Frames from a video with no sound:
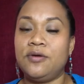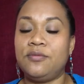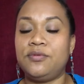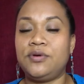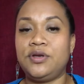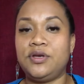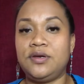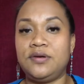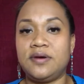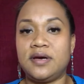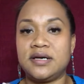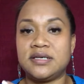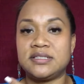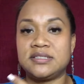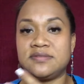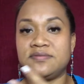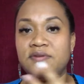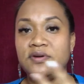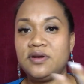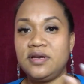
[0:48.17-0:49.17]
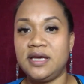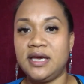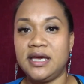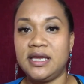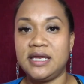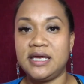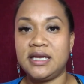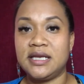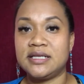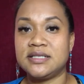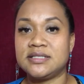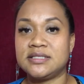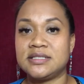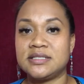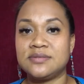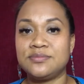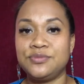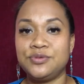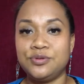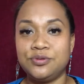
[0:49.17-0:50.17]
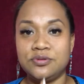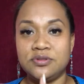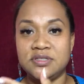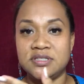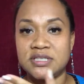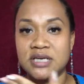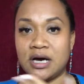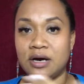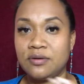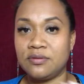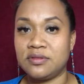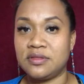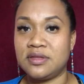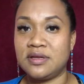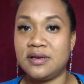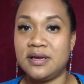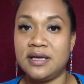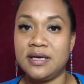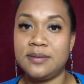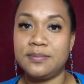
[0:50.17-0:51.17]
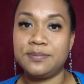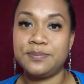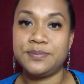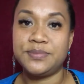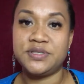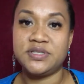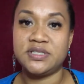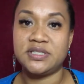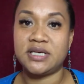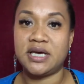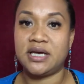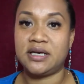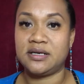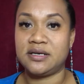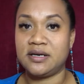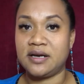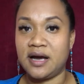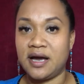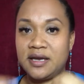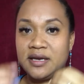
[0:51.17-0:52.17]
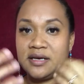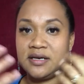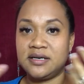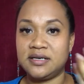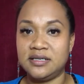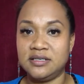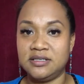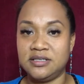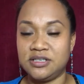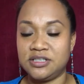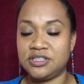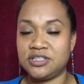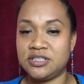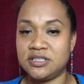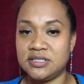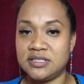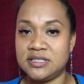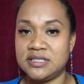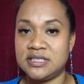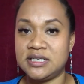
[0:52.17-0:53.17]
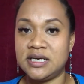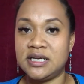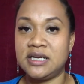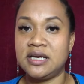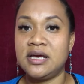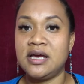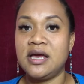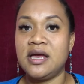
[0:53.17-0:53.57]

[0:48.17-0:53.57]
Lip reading: when you exfoliate it, it smooths out the lips and kind of conditions it,